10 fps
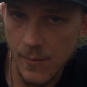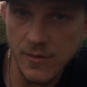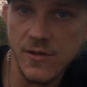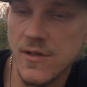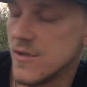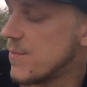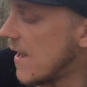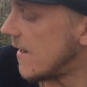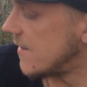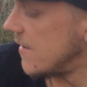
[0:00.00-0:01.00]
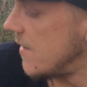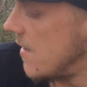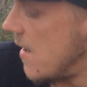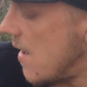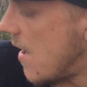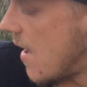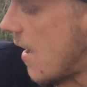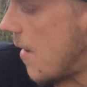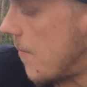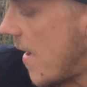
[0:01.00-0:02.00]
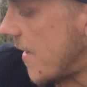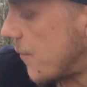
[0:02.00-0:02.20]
I just explained, added